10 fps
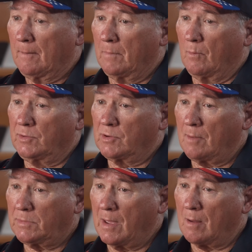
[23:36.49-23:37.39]
But we
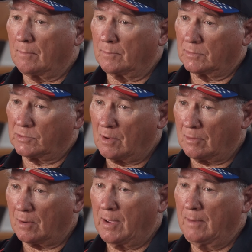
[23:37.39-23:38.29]
jumped out,
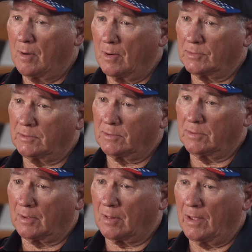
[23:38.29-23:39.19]
sunk our K-bars into
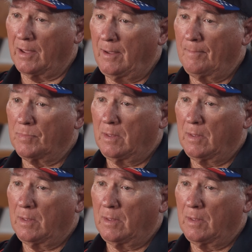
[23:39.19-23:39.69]
the clay,